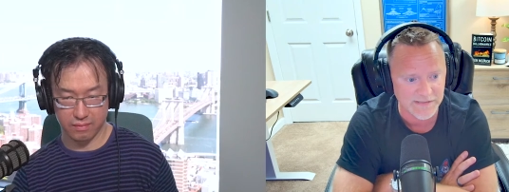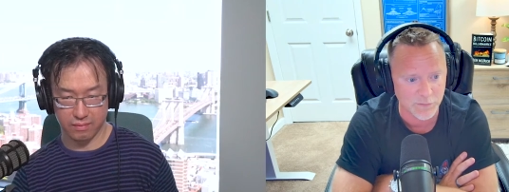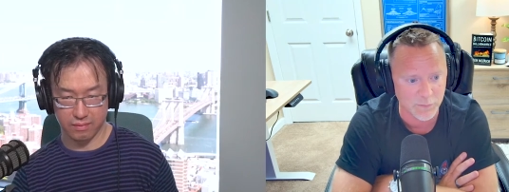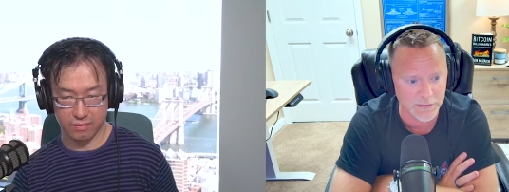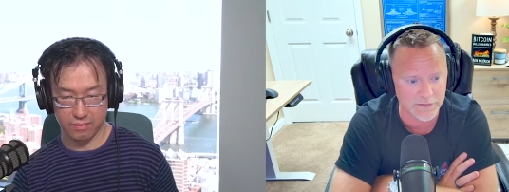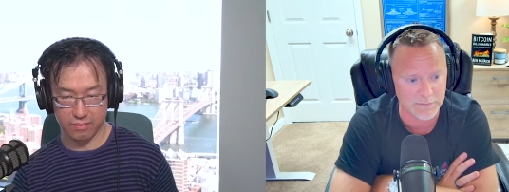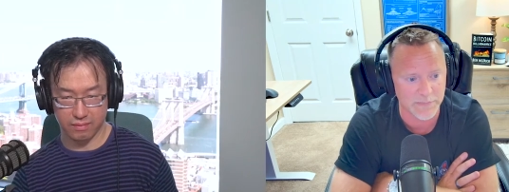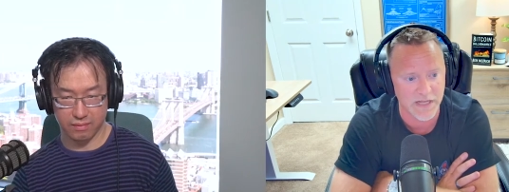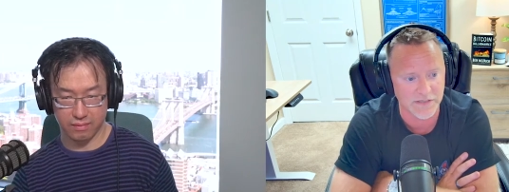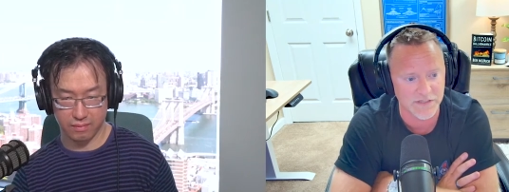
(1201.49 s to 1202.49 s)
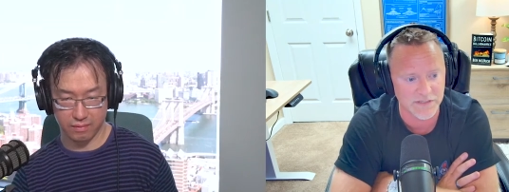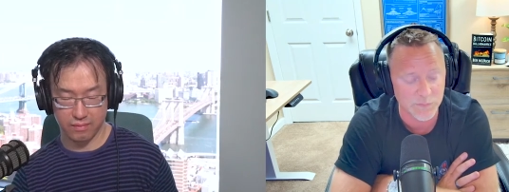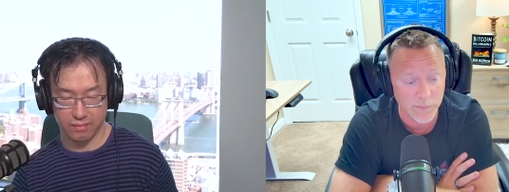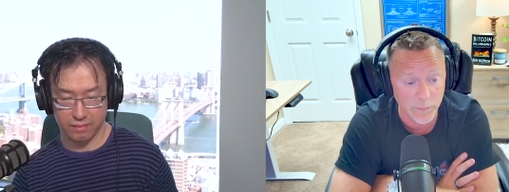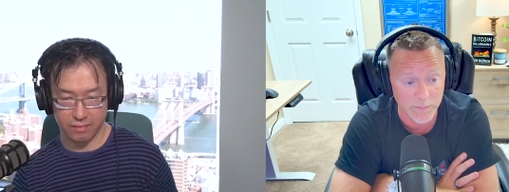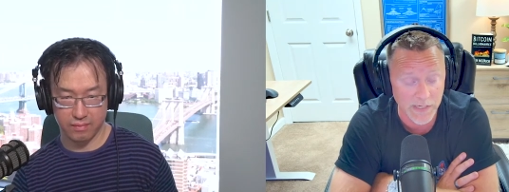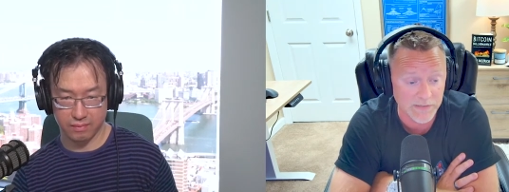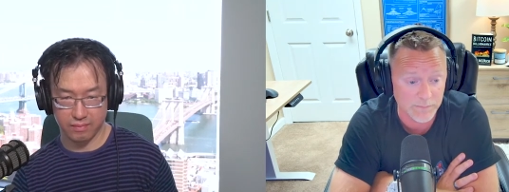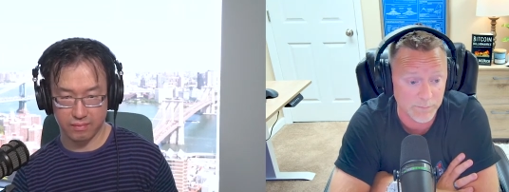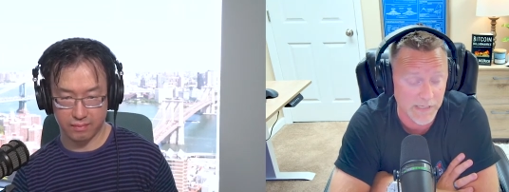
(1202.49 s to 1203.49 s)
Speaker 1: so quickly in blockchain. So we want to make
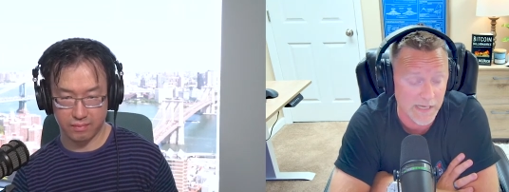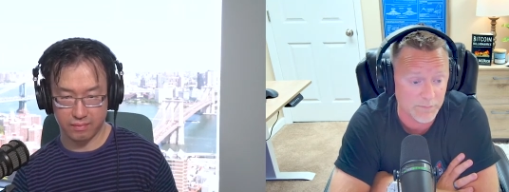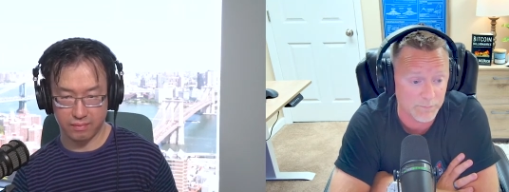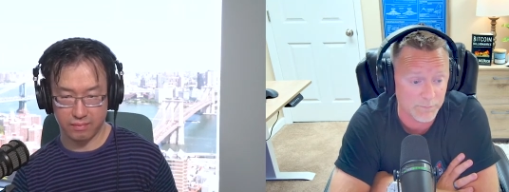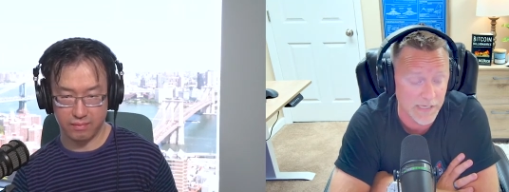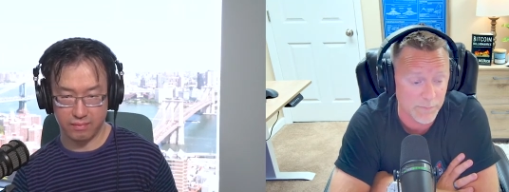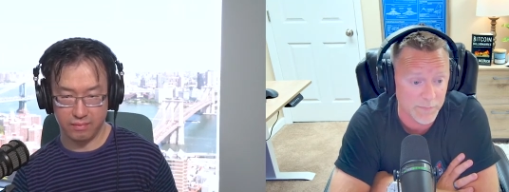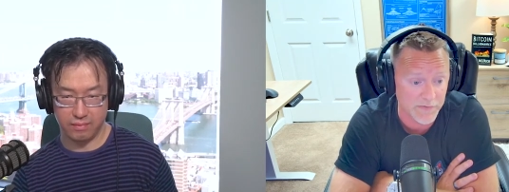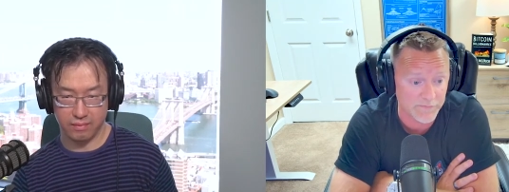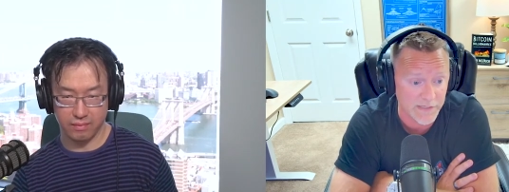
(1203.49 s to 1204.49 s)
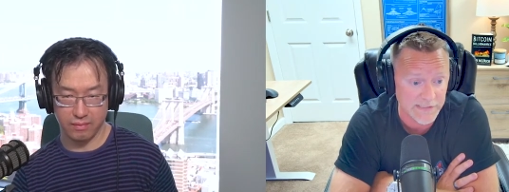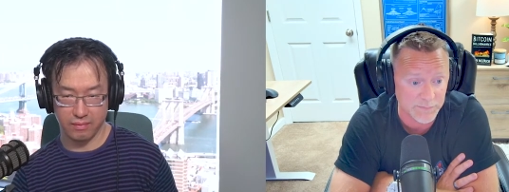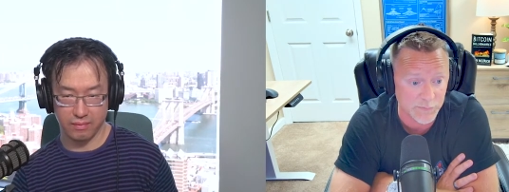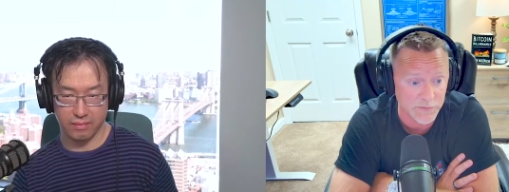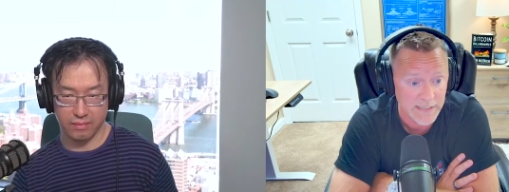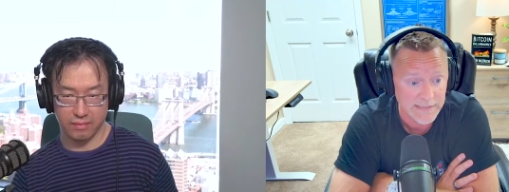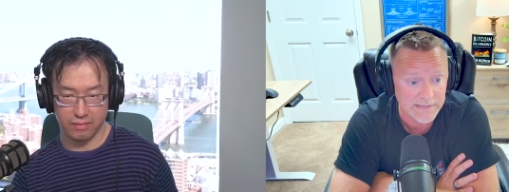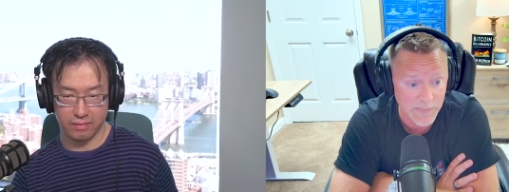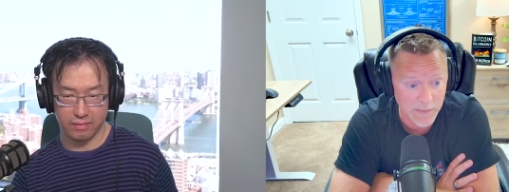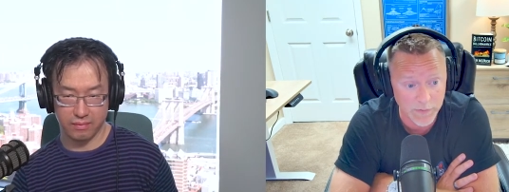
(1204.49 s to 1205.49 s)
be be able to be flexible to
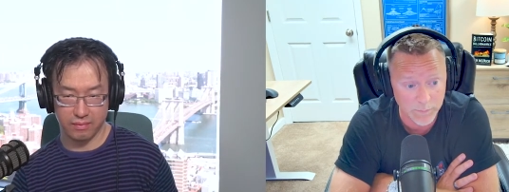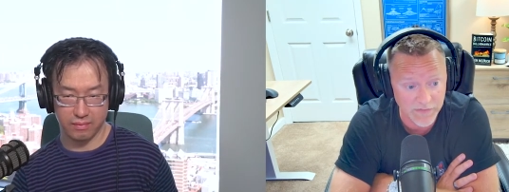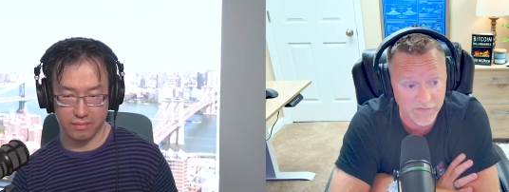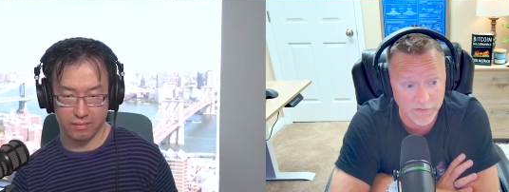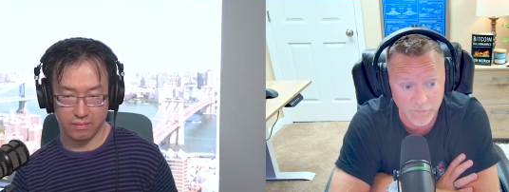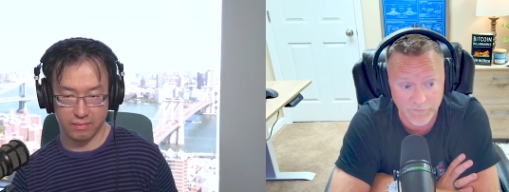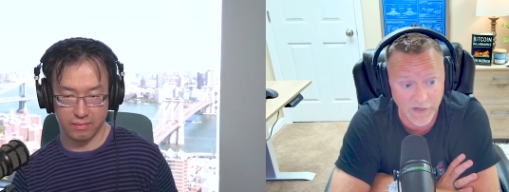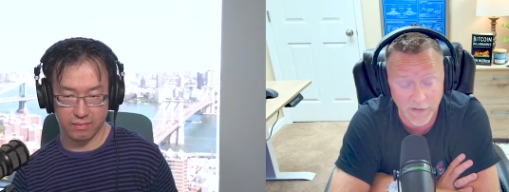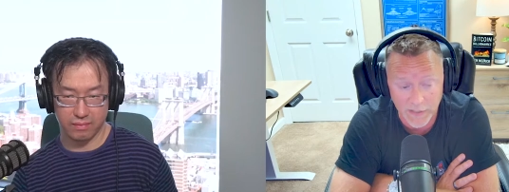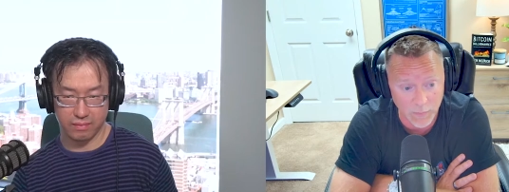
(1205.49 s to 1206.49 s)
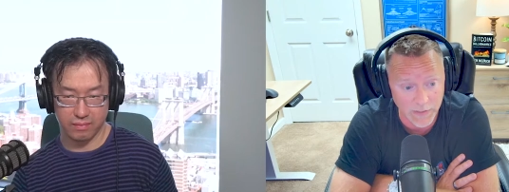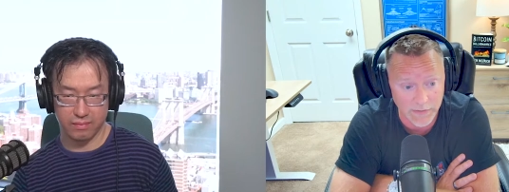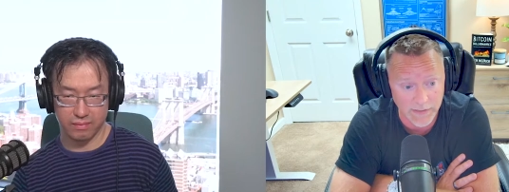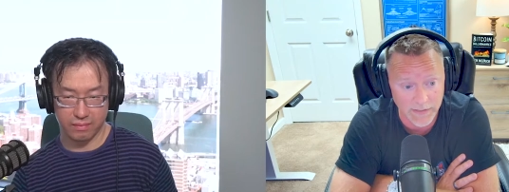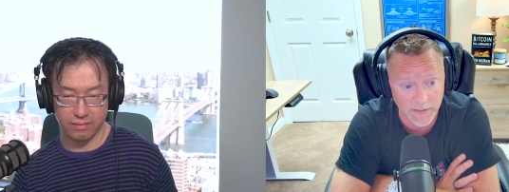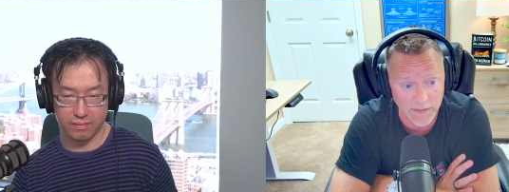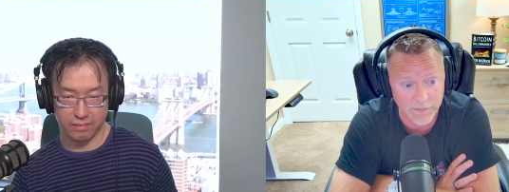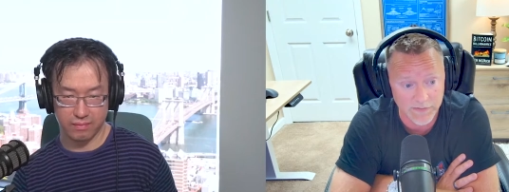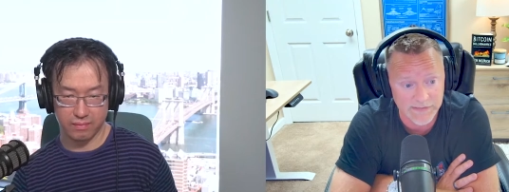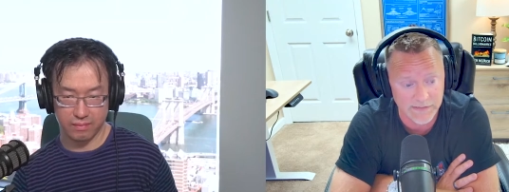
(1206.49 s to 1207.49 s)
be able to pivot very quickly uh, with
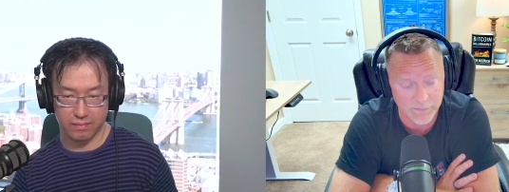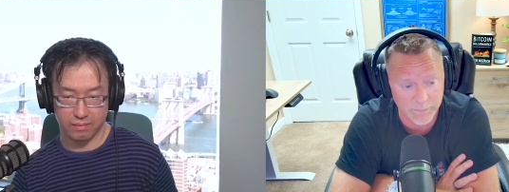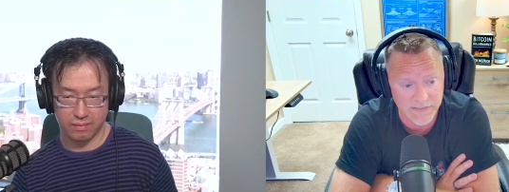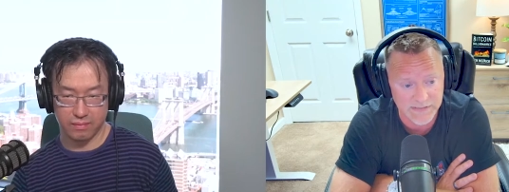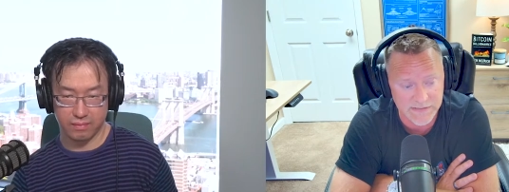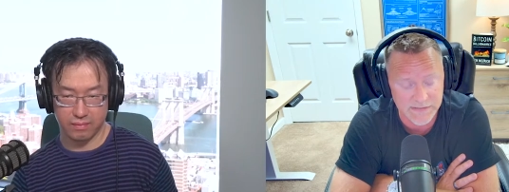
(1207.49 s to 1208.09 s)
these different pieces.